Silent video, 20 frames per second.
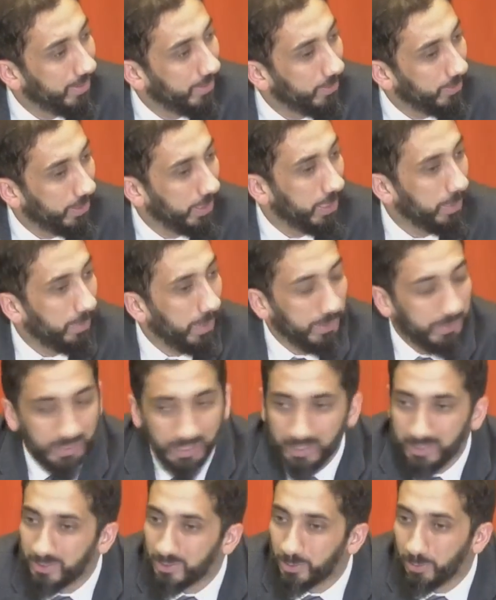Well, think about
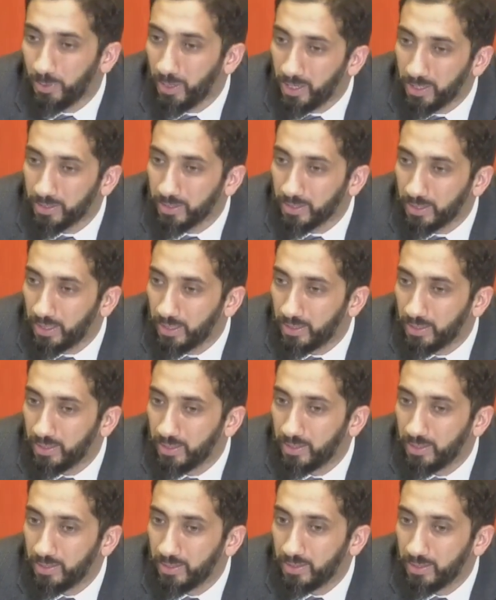that. SubhanAllah.
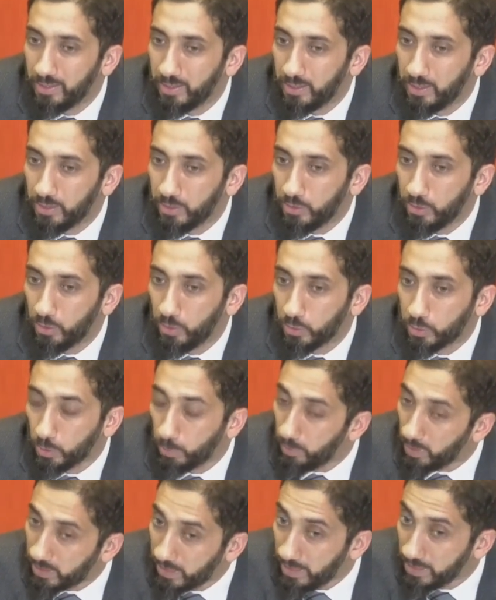You know, so
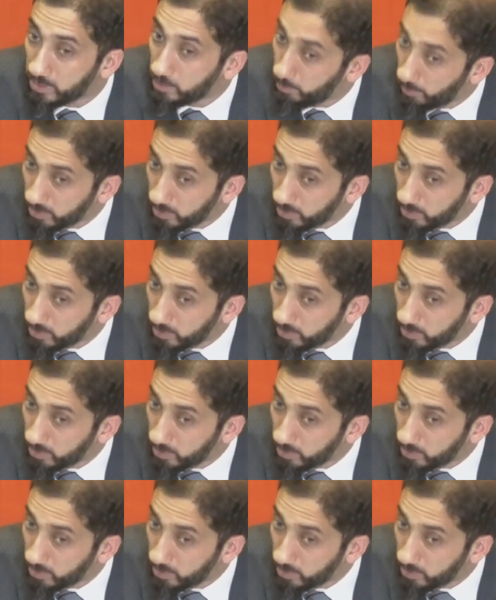Makkah is